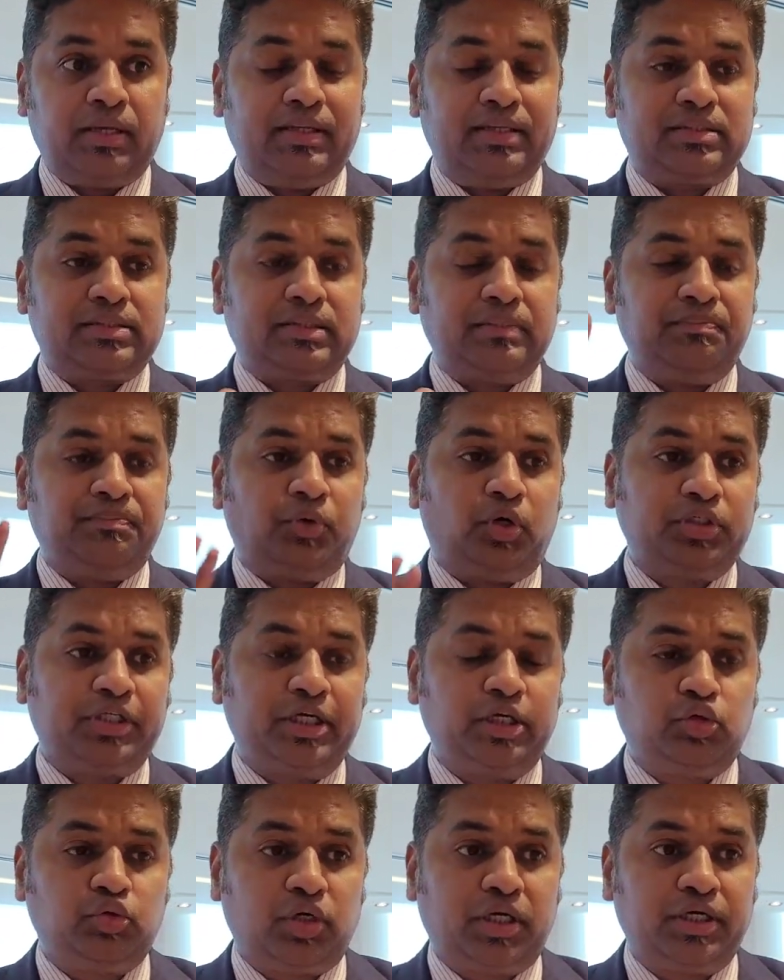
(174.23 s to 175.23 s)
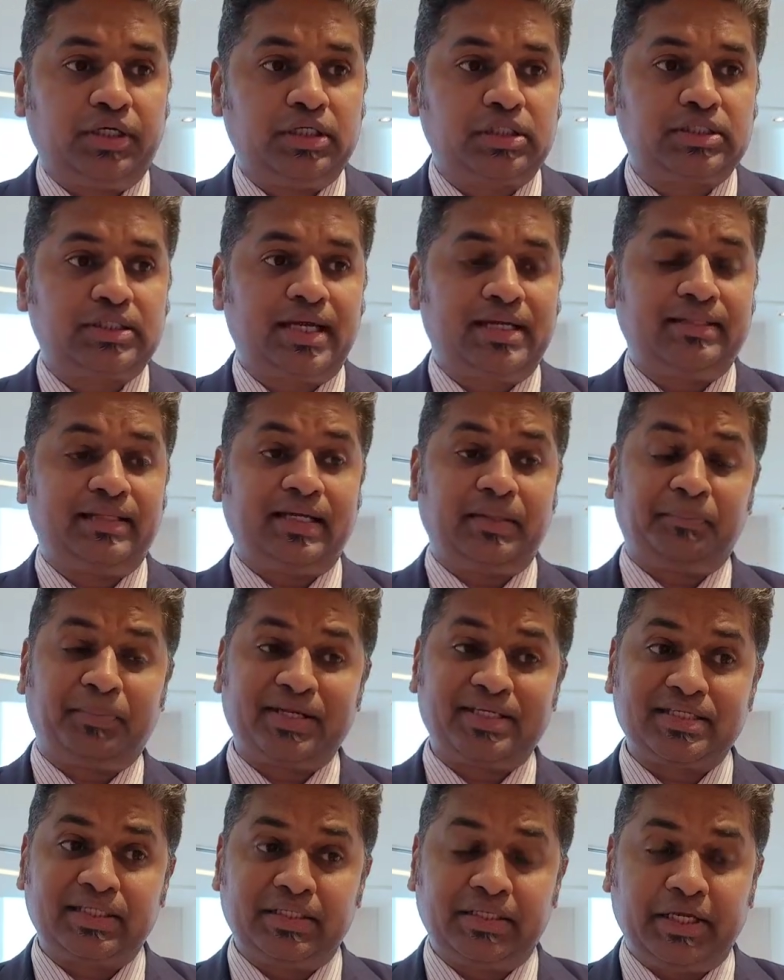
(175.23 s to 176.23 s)
It's important to understand that
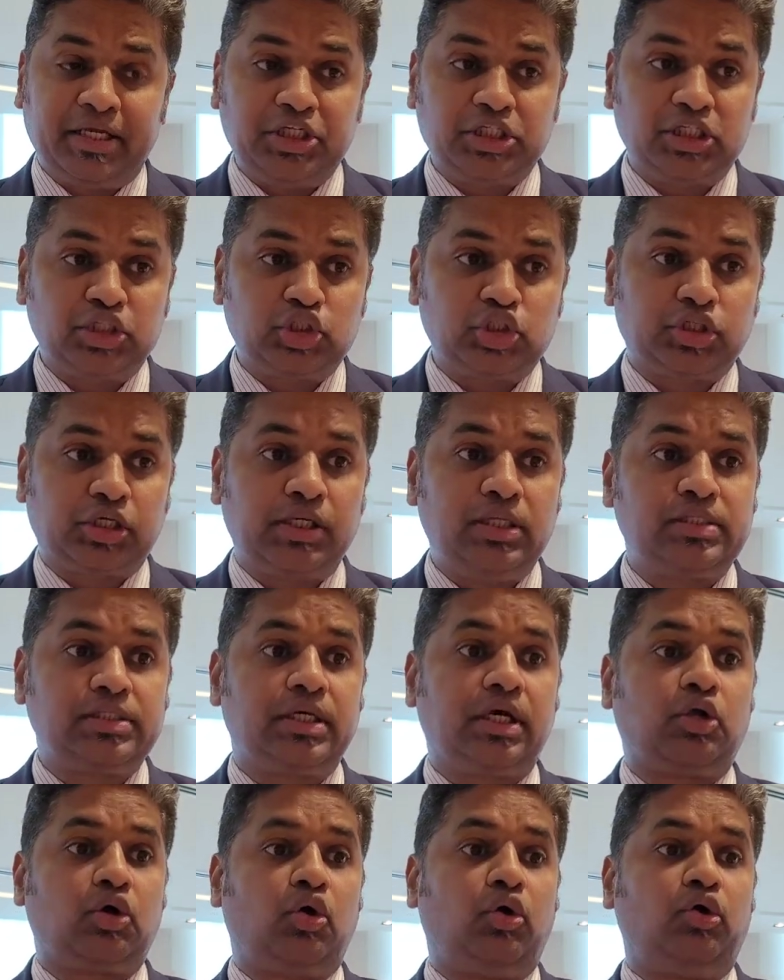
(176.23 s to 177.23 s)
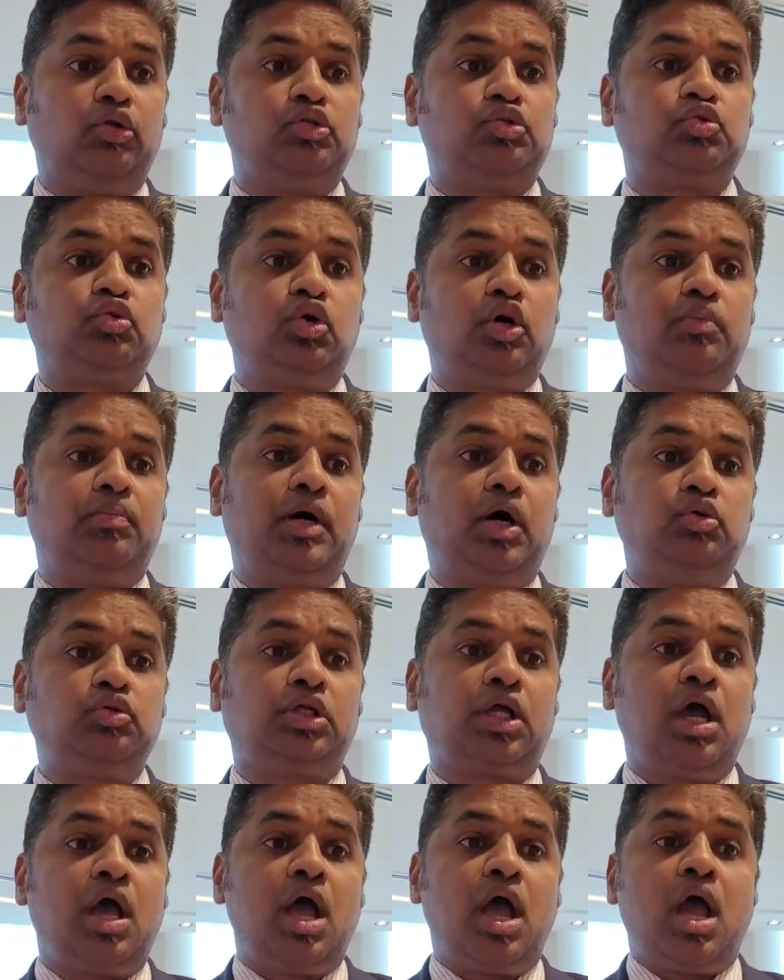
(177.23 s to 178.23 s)
presentation skills are also about
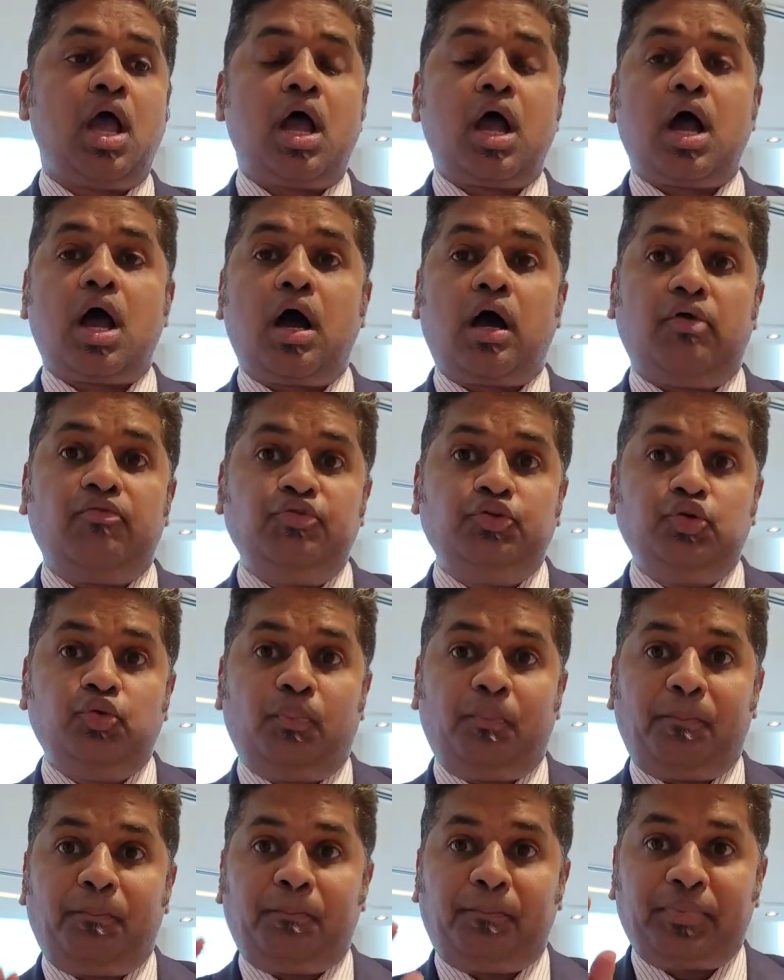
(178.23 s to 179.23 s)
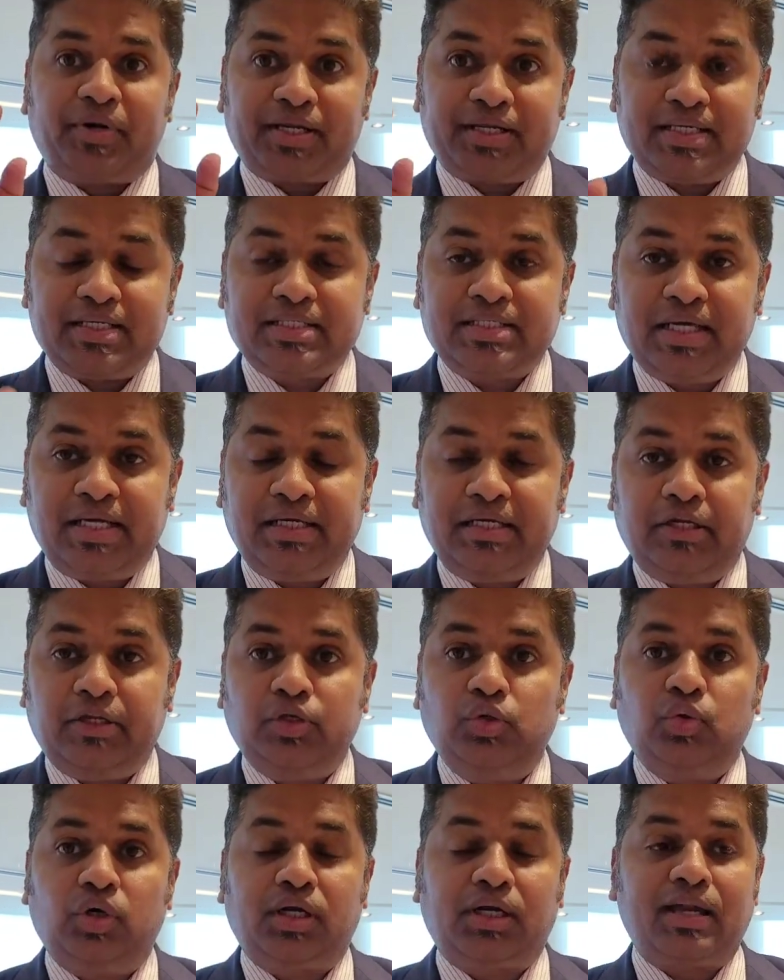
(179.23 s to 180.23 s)
how you present
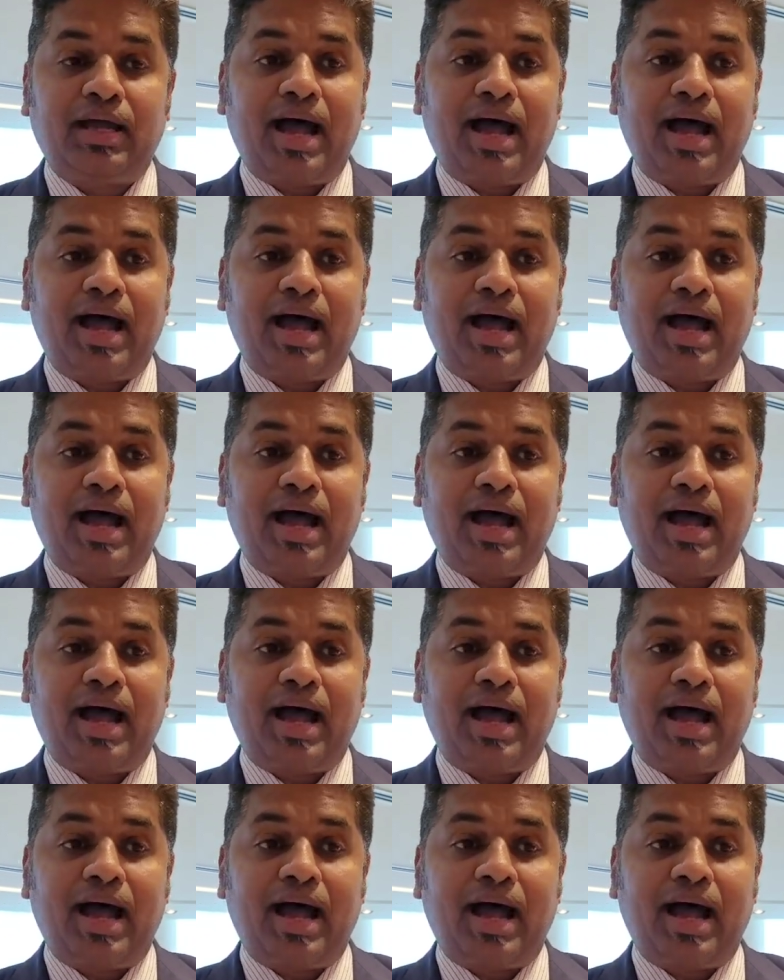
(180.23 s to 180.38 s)
your